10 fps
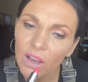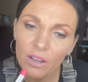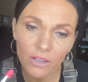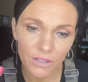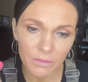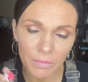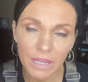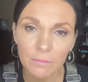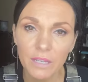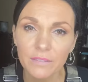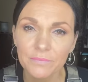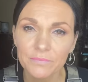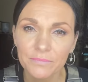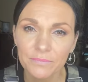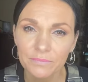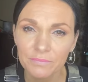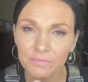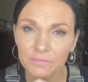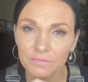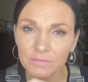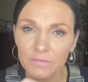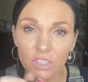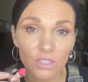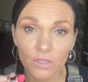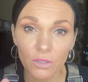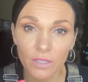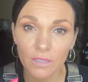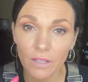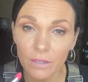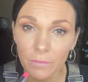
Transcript: Good pigment, just don't like the color.